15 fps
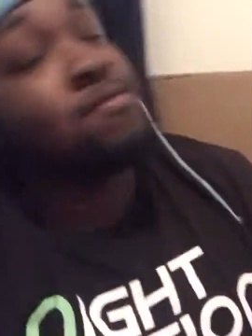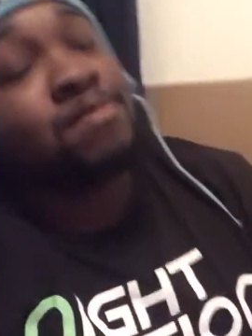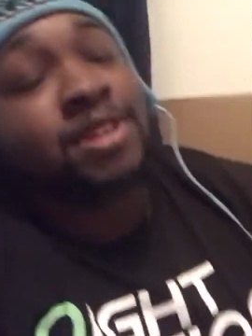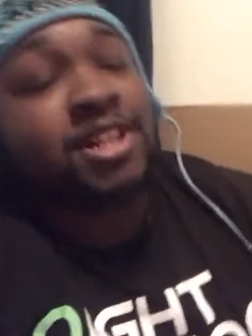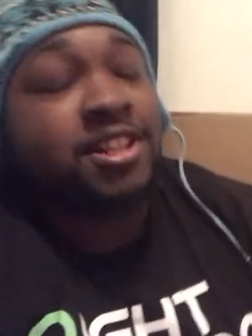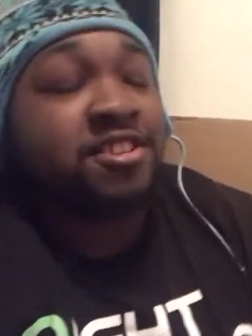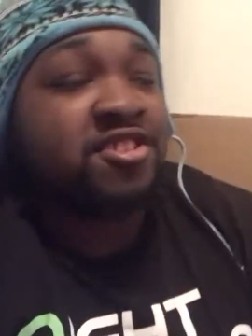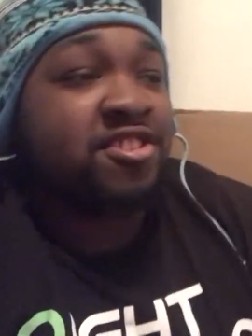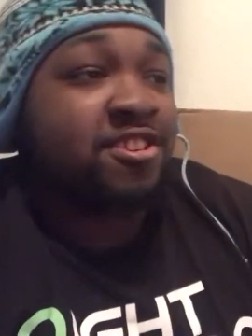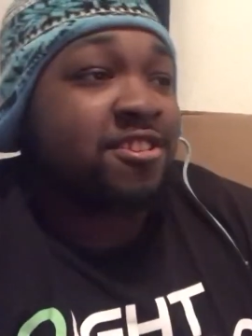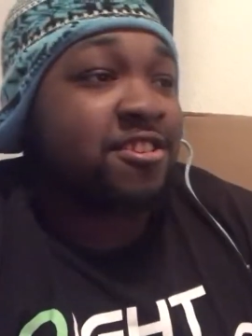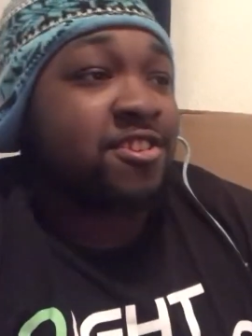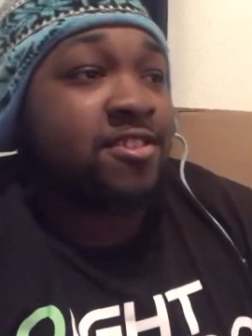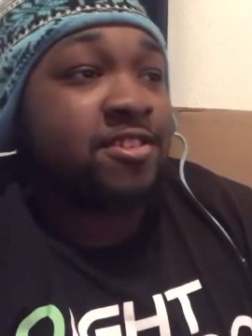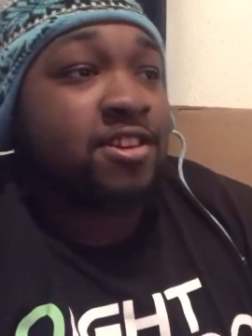Man, these
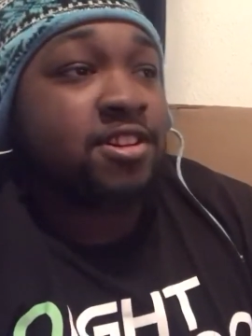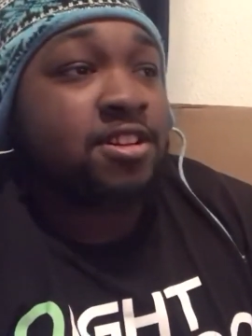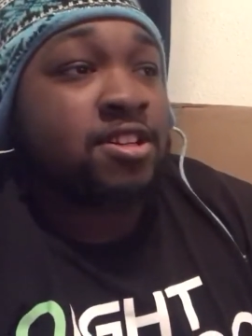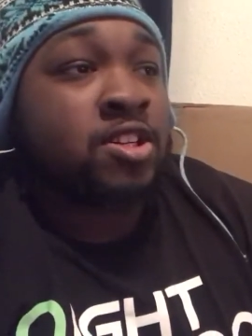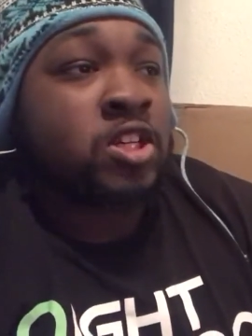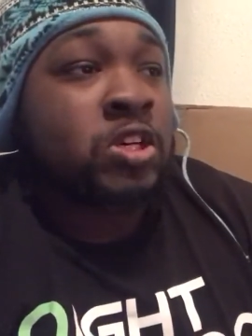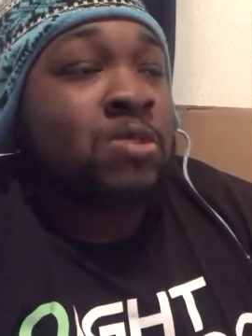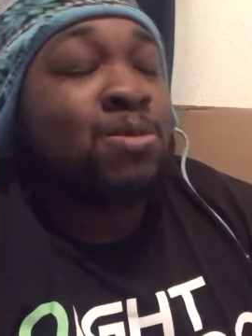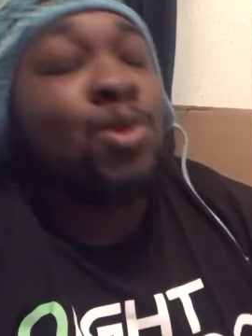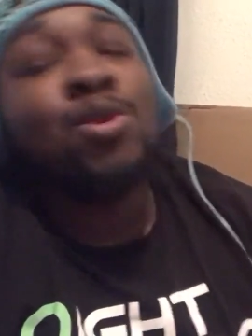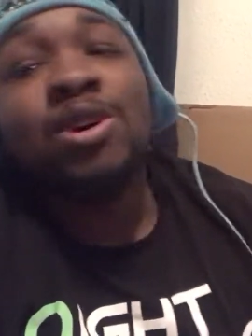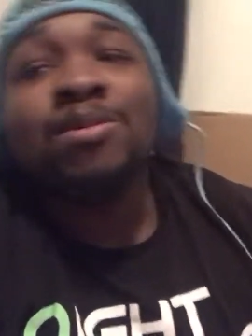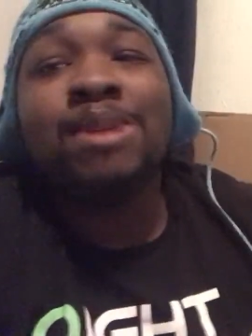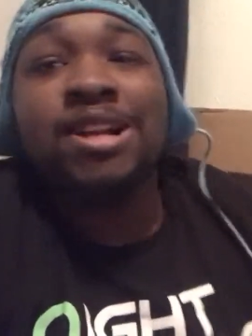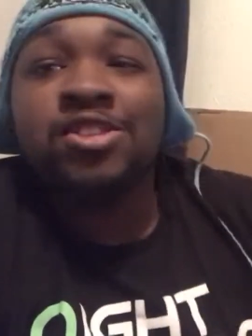nerds so good. But
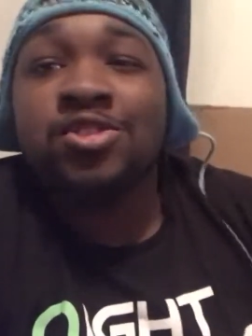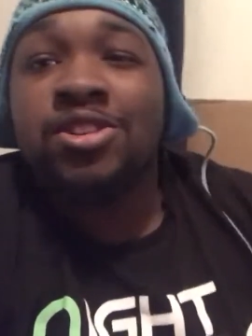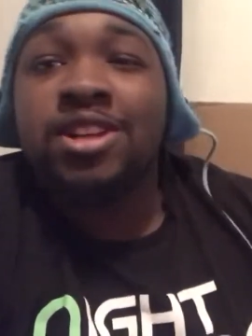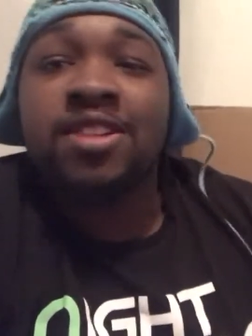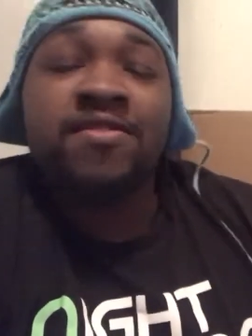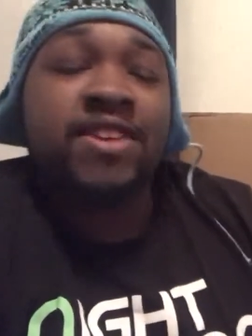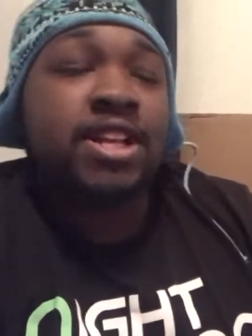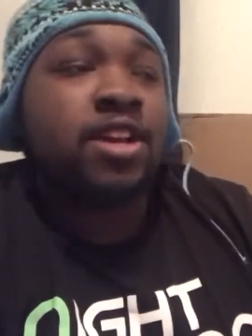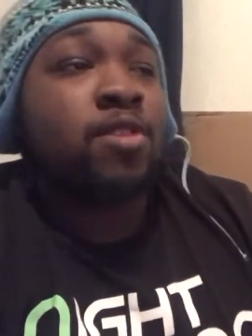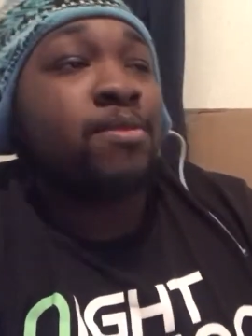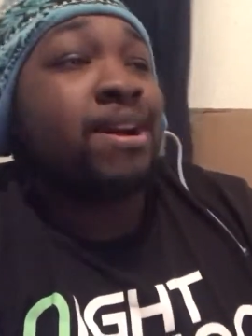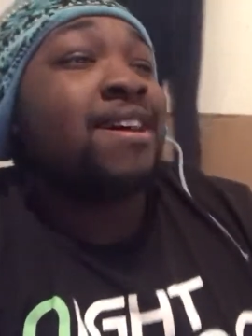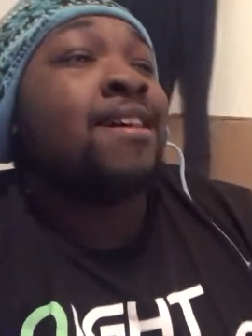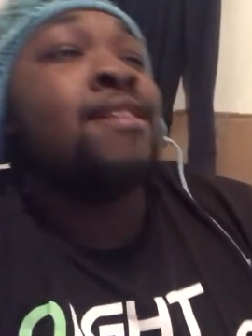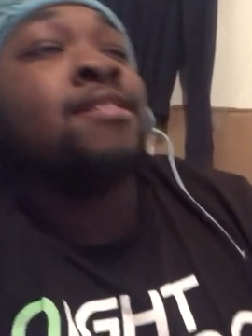welcome back to another video,
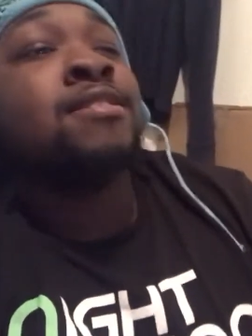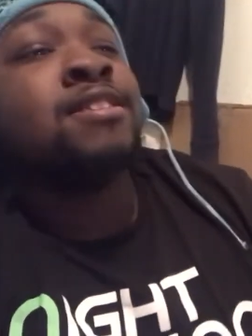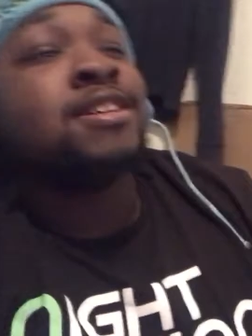man.